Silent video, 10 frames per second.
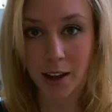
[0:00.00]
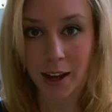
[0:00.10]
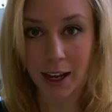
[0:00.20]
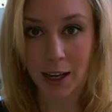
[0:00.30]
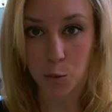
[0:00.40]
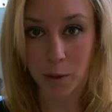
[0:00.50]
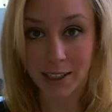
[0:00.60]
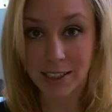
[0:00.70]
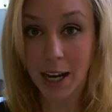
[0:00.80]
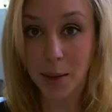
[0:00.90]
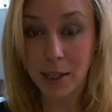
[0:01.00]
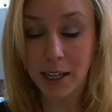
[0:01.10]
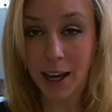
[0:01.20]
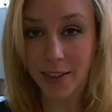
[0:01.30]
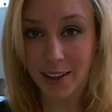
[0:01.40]
And when it's time to
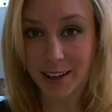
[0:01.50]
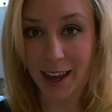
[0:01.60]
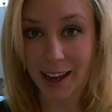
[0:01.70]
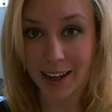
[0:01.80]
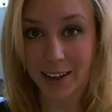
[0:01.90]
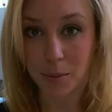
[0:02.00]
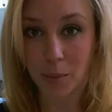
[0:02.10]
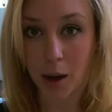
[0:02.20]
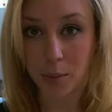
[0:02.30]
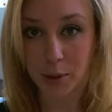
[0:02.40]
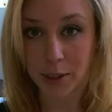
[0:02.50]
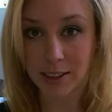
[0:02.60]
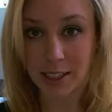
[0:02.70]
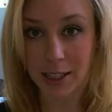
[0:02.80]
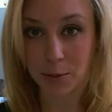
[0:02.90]
cut the cake, Mom brings
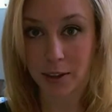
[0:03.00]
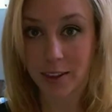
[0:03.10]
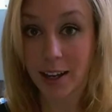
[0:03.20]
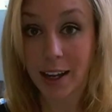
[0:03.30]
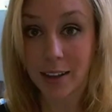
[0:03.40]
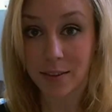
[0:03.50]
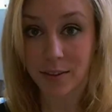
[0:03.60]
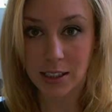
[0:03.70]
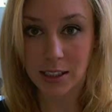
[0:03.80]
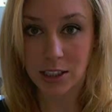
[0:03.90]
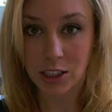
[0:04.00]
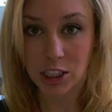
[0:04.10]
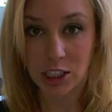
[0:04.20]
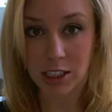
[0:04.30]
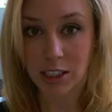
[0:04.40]
it in with a knife.
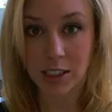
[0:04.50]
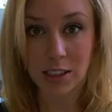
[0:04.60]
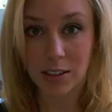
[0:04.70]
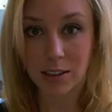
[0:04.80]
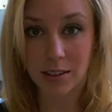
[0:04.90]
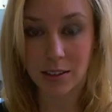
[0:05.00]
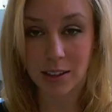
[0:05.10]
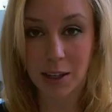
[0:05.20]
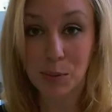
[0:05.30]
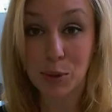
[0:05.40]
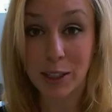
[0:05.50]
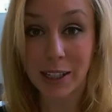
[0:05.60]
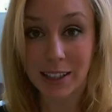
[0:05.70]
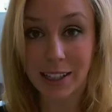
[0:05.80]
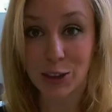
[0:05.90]
She just
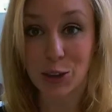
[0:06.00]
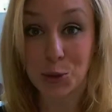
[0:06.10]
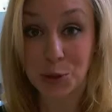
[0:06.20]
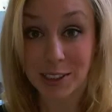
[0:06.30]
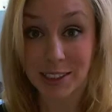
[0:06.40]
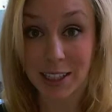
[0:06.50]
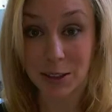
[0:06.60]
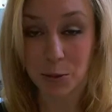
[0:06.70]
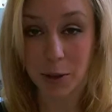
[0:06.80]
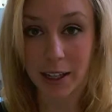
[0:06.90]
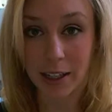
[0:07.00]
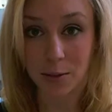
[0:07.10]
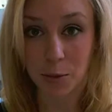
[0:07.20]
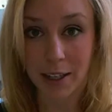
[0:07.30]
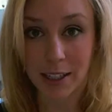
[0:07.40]
completely loses it when
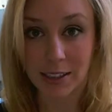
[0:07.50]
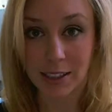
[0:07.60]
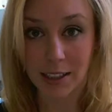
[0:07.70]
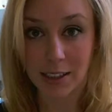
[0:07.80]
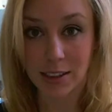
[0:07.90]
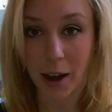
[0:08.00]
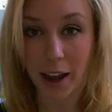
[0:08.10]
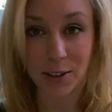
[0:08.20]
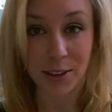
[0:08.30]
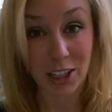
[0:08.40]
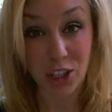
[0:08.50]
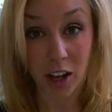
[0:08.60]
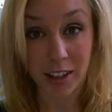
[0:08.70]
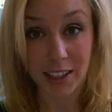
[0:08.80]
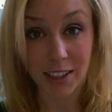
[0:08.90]
Wendy says, "I don't like
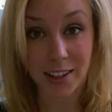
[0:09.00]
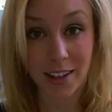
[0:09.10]
chocolate."